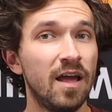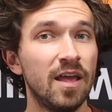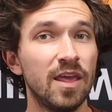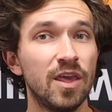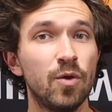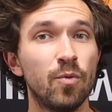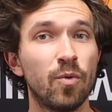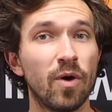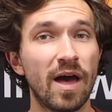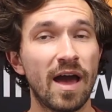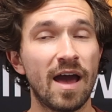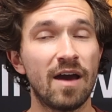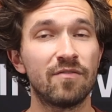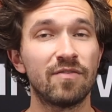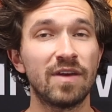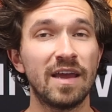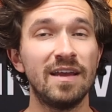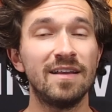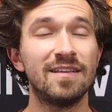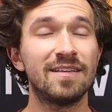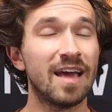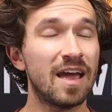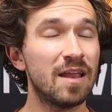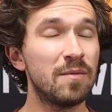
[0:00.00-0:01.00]
you will have
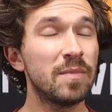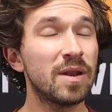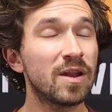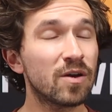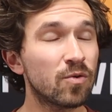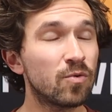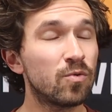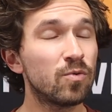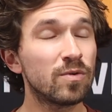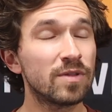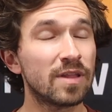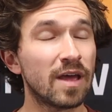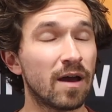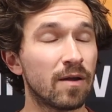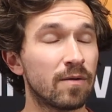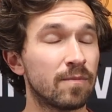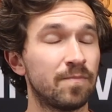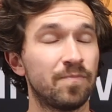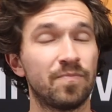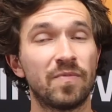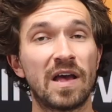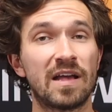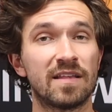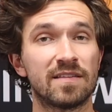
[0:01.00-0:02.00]
a 10-minute cooldown
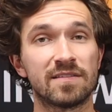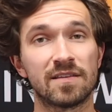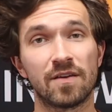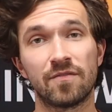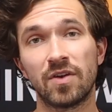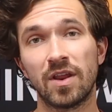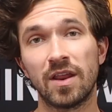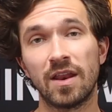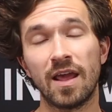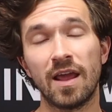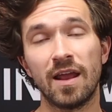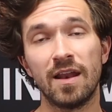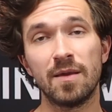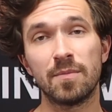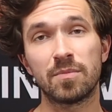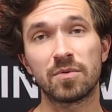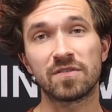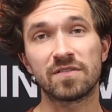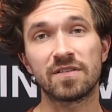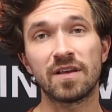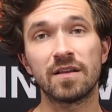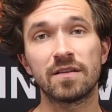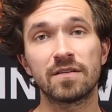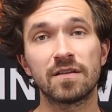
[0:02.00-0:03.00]
at 70 to
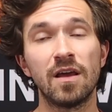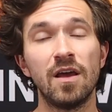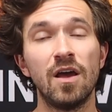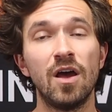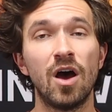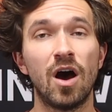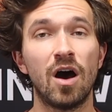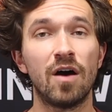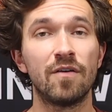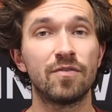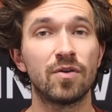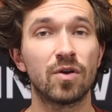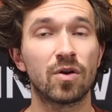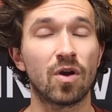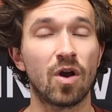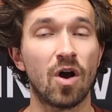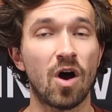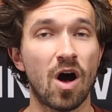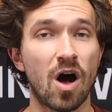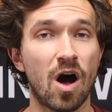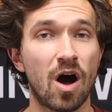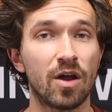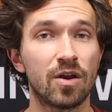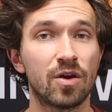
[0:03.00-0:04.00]
80% of your
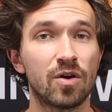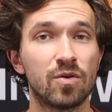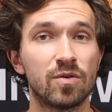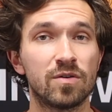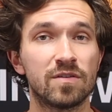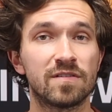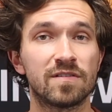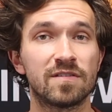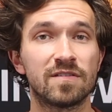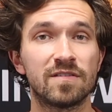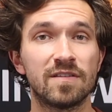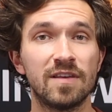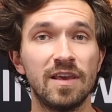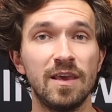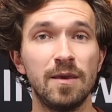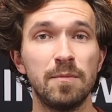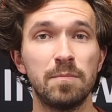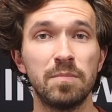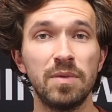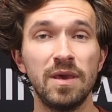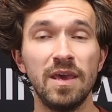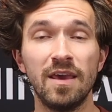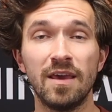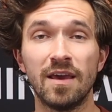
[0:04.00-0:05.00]
auto
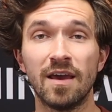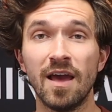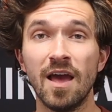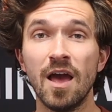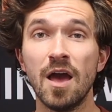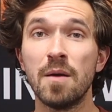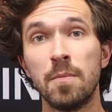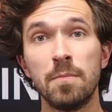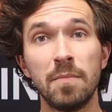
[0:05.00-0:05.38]
CP.